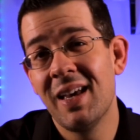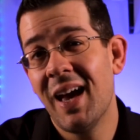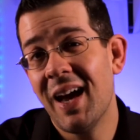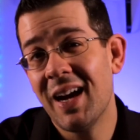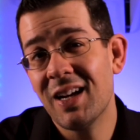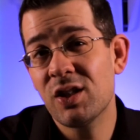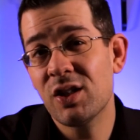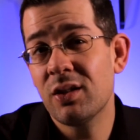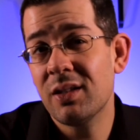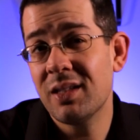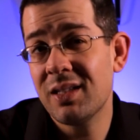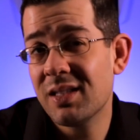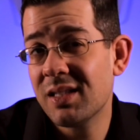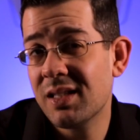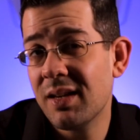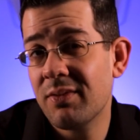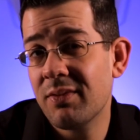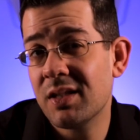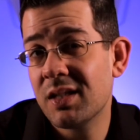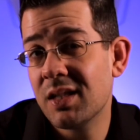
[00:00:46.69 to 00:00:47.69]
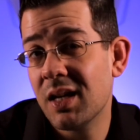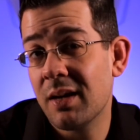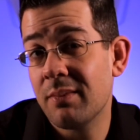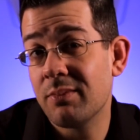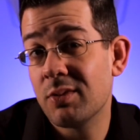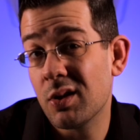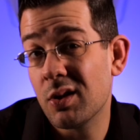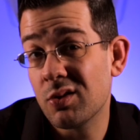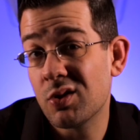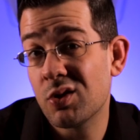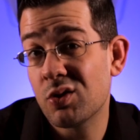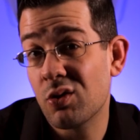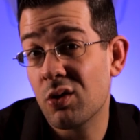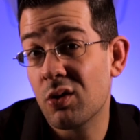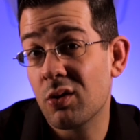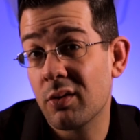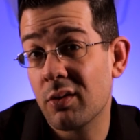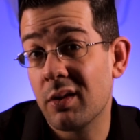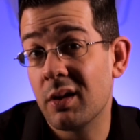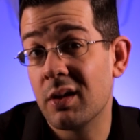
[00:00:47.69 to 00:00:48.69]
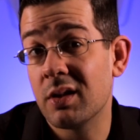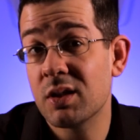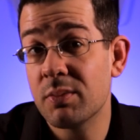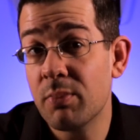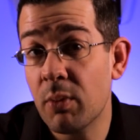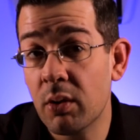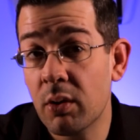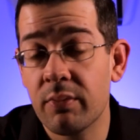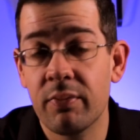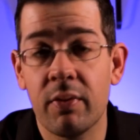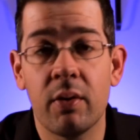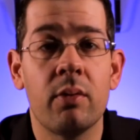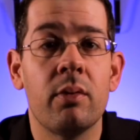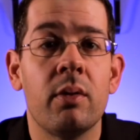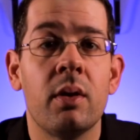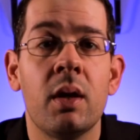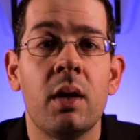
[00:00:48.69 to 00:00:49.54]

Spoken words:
actually 7 times stronger than a smartphone,